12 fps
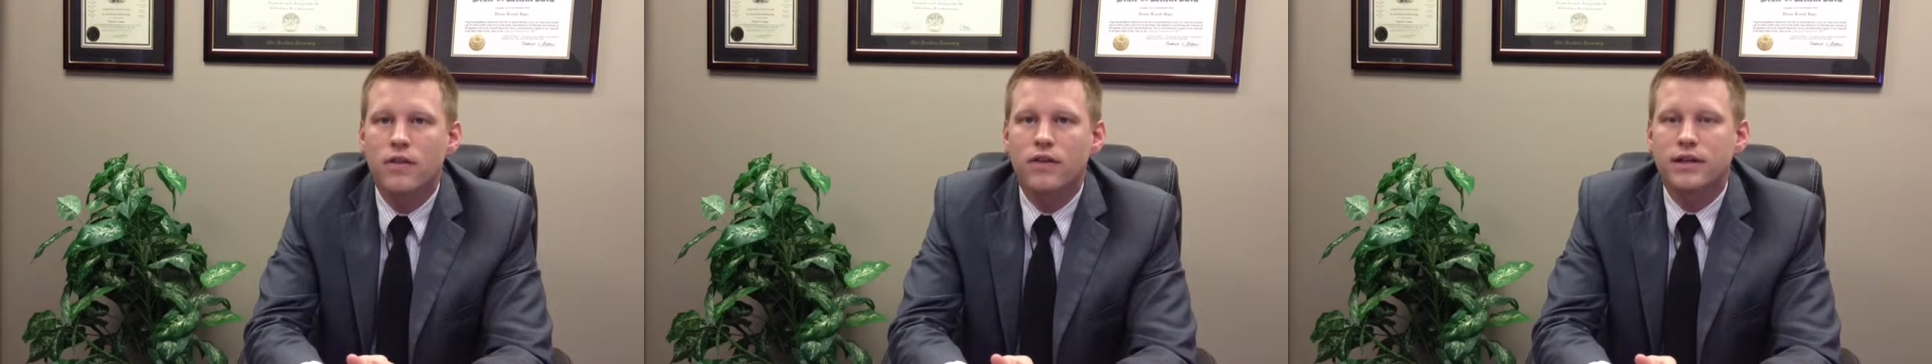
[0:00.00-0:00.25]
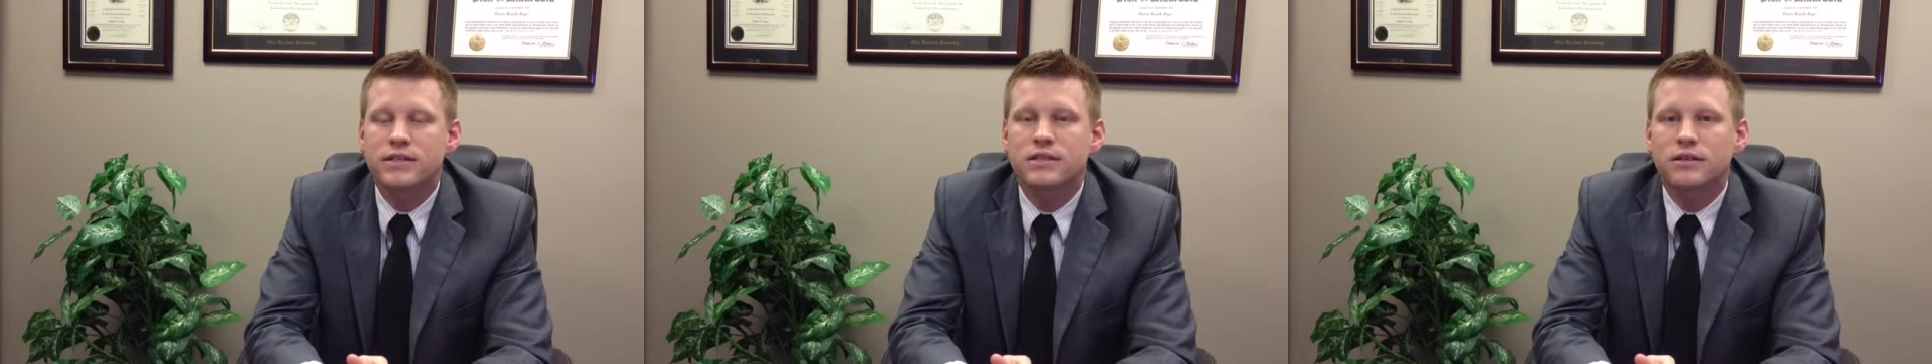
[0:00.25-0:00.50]
The
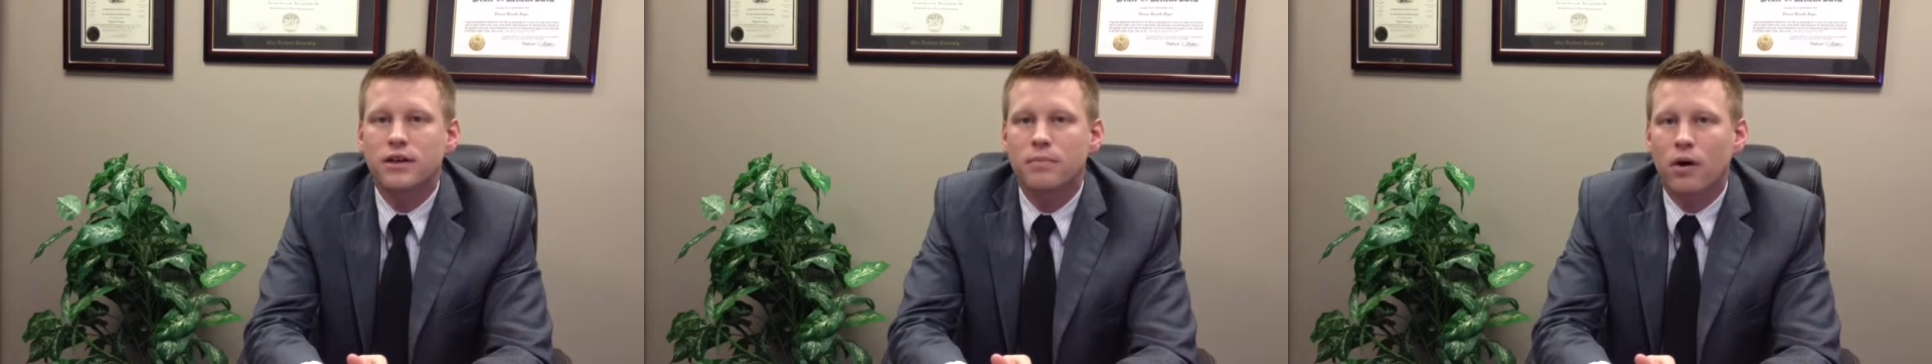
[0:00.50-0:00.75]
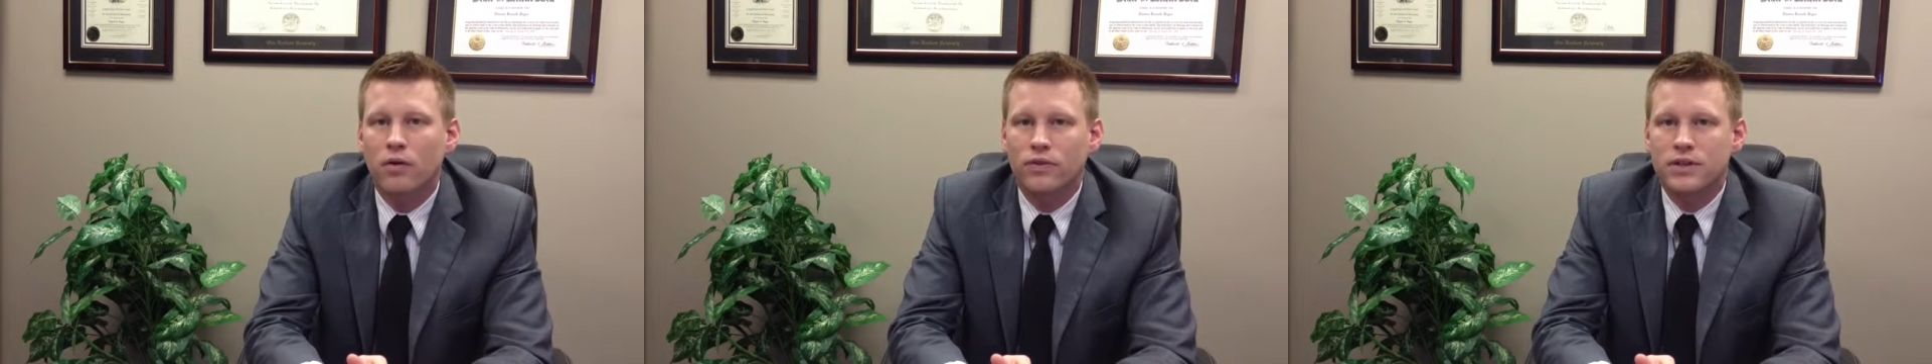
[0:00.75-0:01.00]
concern
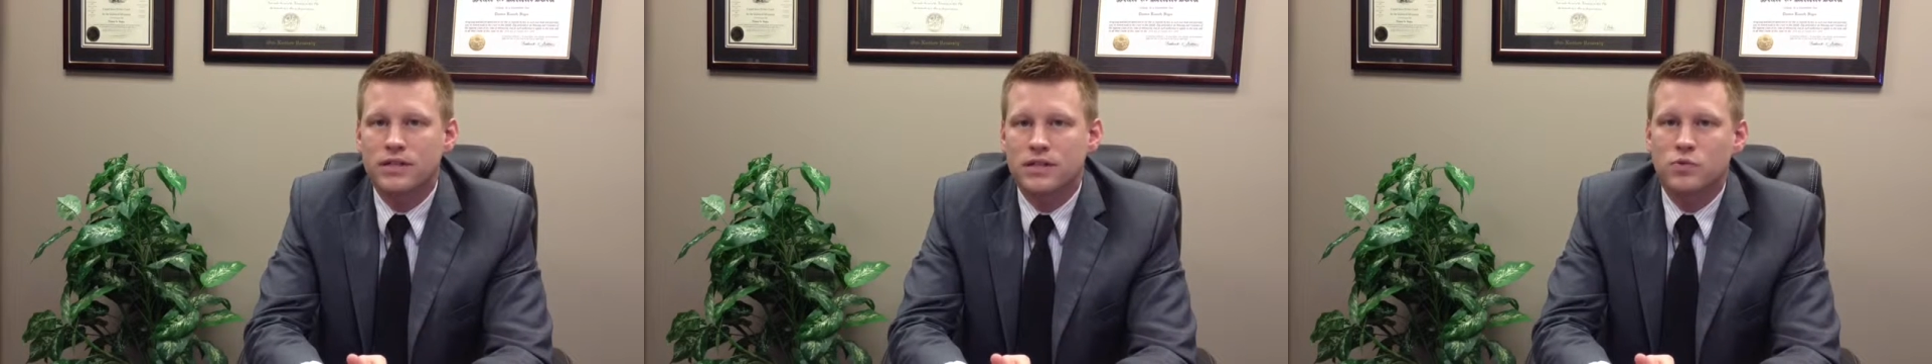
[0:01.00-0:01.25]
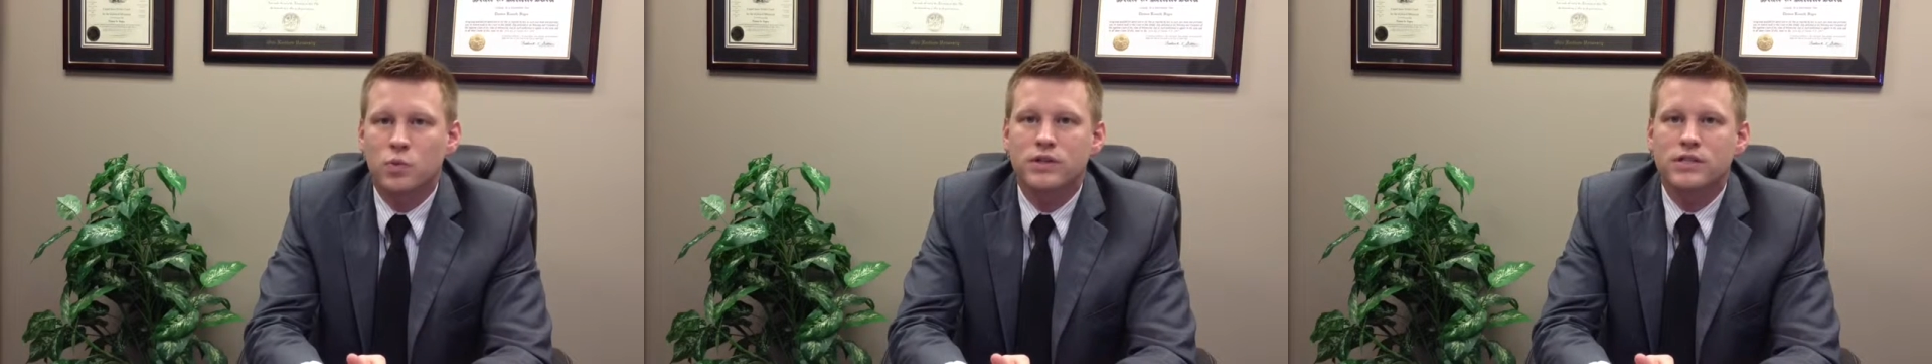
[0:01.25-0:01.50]
about this
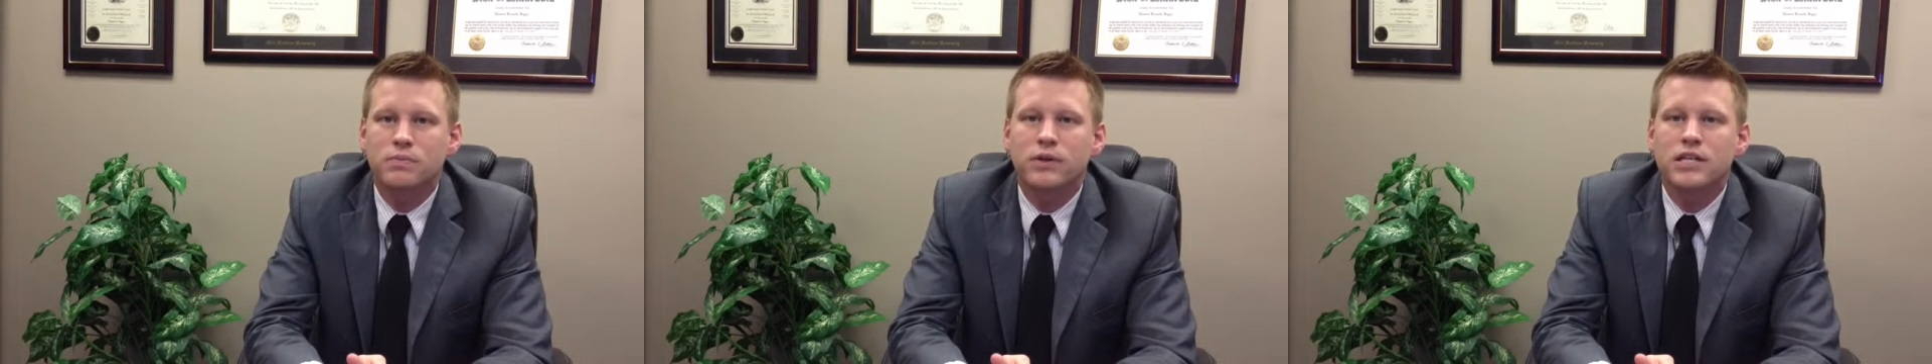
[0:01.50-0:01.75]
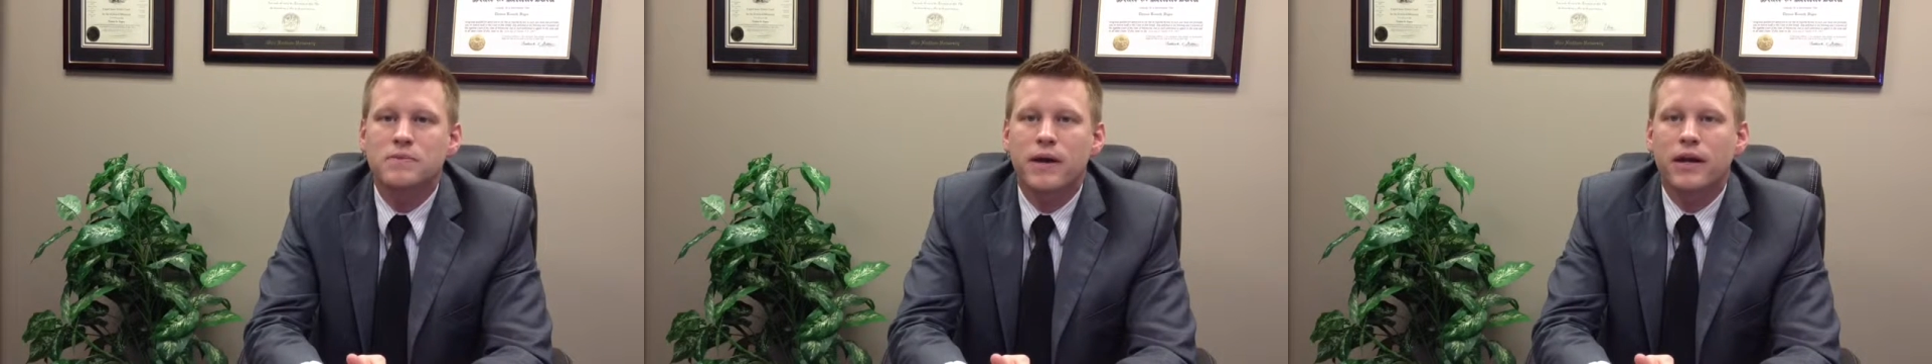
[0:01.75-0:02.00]
is once the
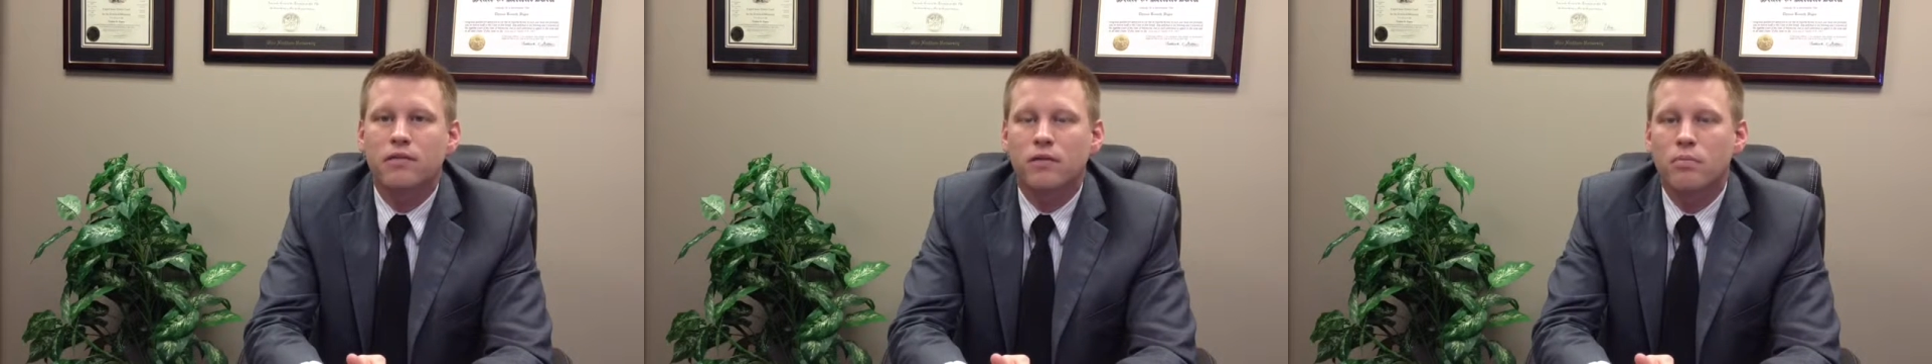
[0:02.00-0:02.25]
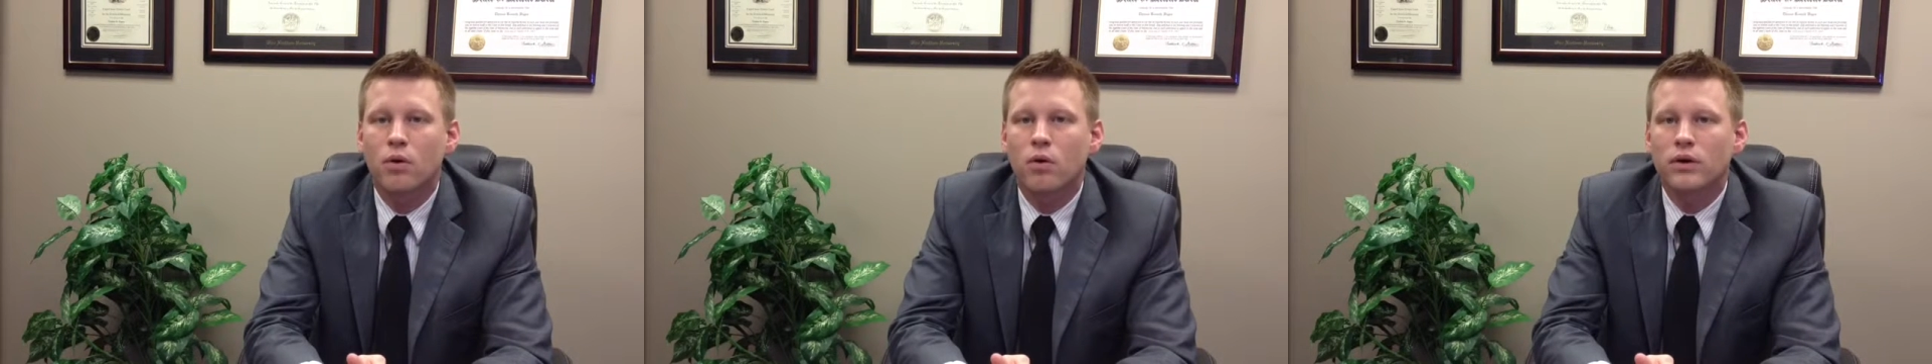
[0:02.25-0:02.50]
police make a
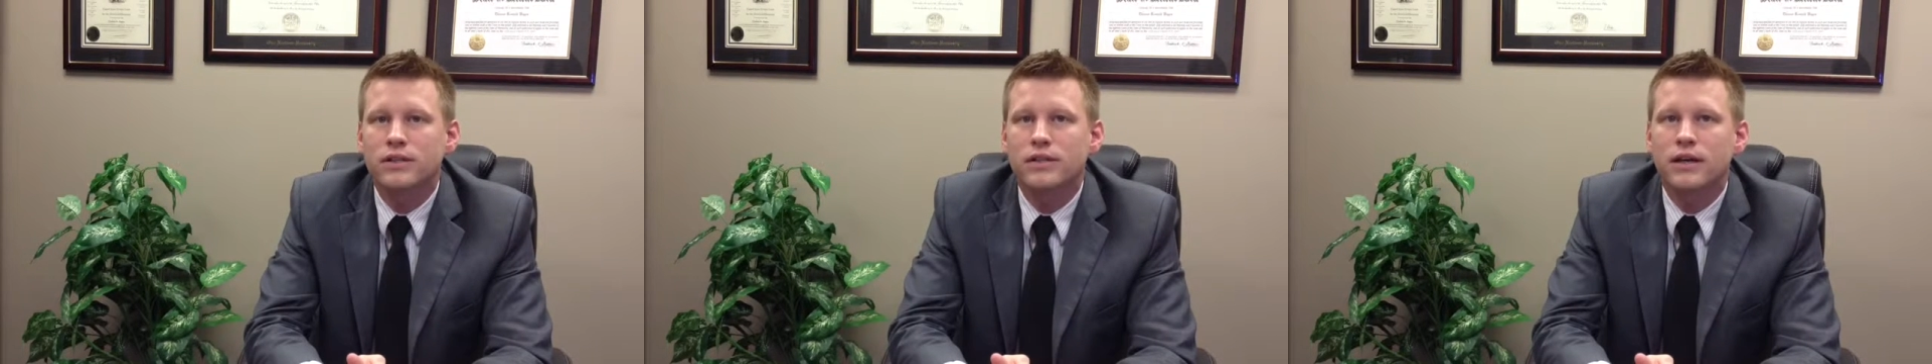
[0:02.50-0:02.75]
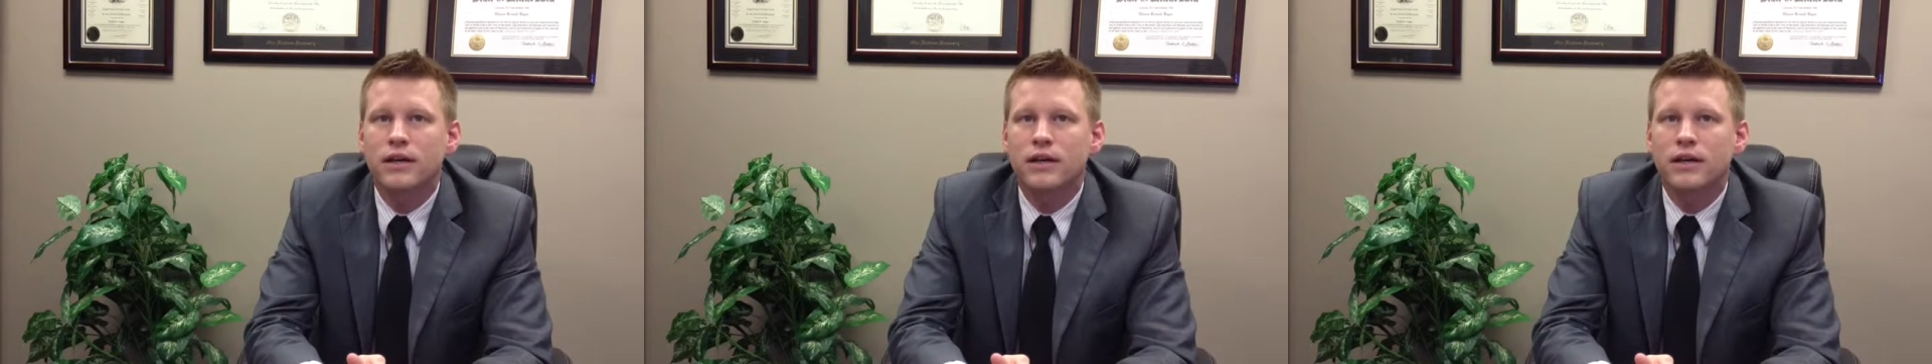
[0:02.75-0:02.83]
report,